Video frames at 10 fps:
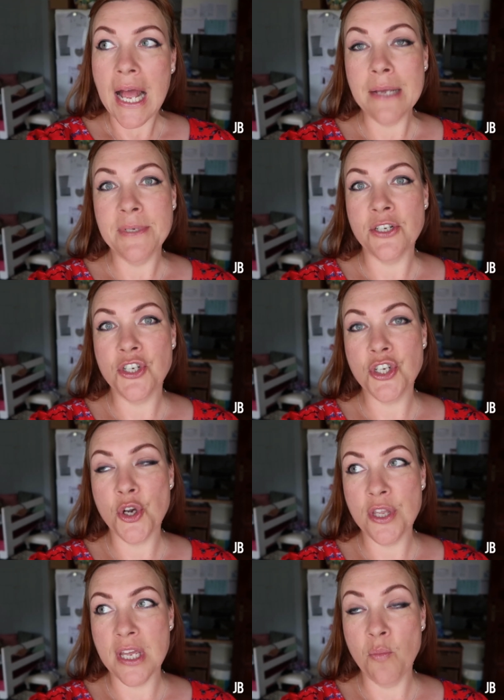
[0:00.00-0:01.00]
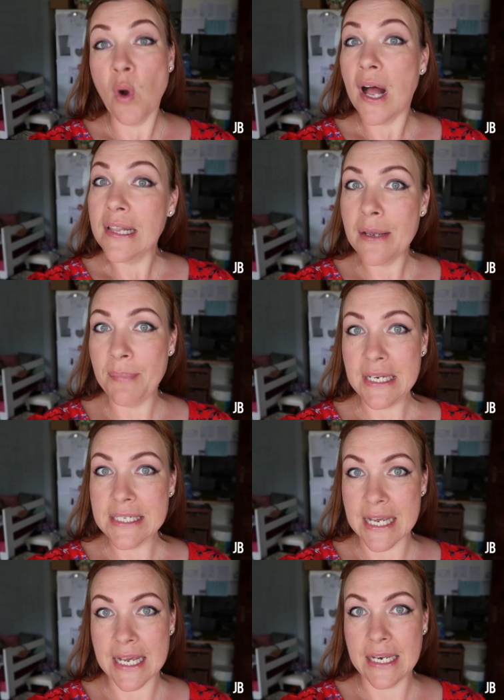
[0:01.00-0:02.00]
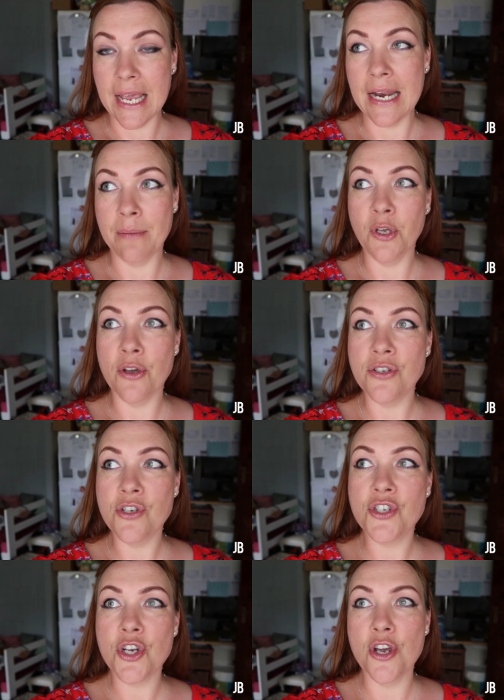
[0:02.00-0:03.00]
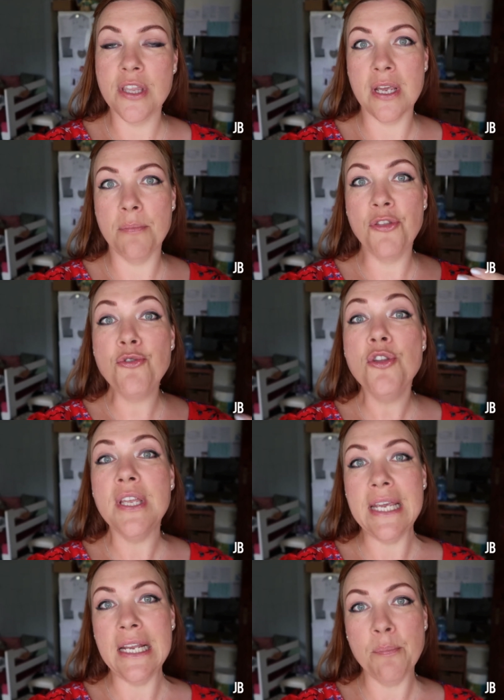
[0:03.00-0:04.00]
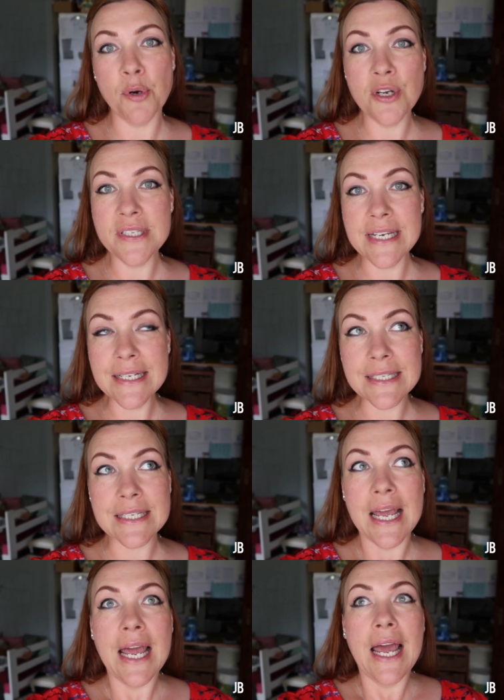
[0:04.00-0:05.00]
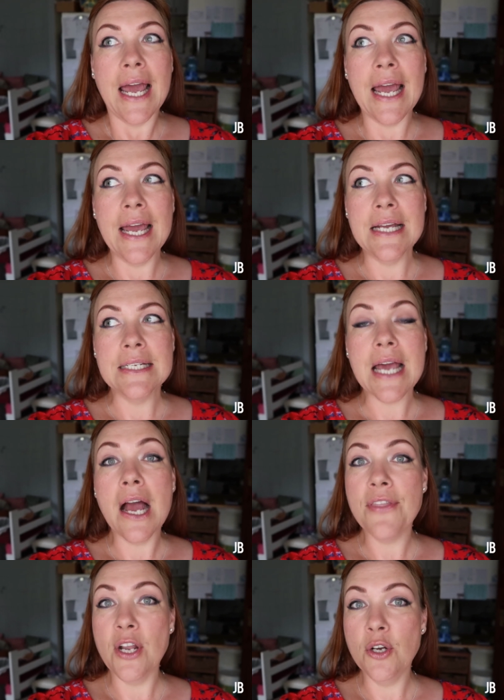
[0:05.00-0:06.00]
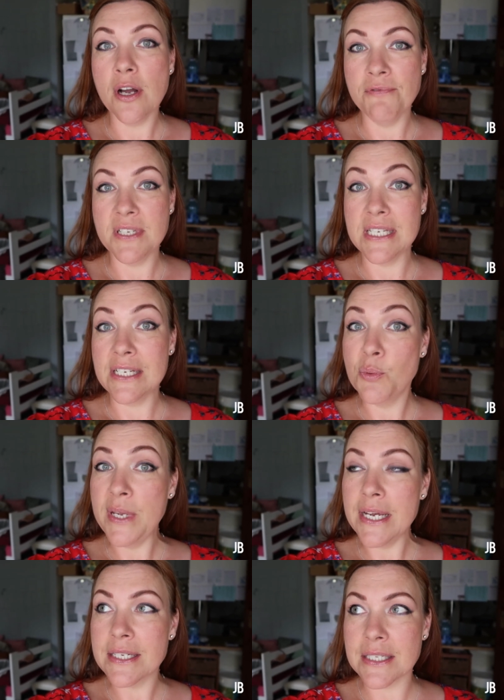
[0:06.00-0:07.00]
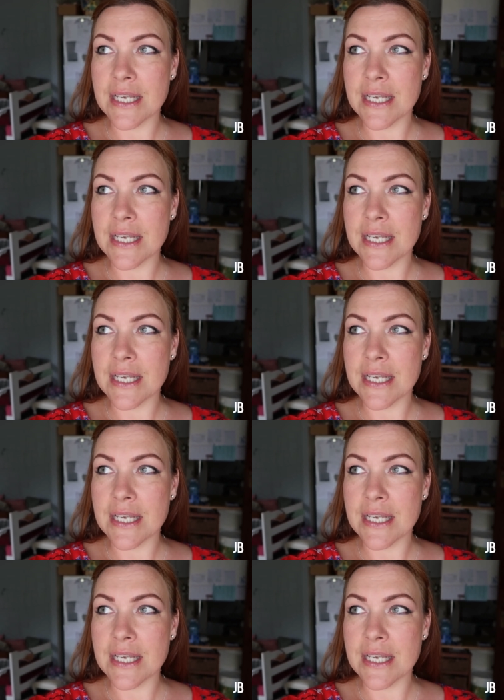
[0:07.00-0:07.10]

I'm gonna show them while they're being done and I'm going to show them through the healing process and how they look after six weeks.